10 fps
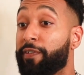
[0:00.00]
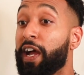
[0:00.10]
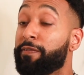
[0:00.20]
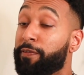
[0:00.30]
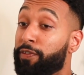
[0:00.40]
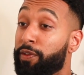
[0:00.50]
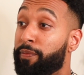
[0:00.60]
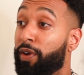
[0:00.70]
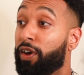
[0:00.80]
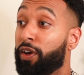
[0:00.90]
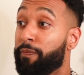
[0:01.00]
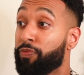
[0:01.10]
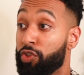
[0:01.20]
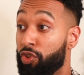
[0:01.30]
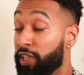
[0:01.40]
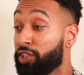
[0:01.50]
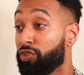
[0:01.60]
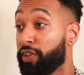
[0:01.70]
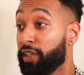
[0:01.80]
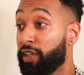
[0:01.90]
5 of them are your
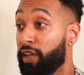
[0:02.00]
history.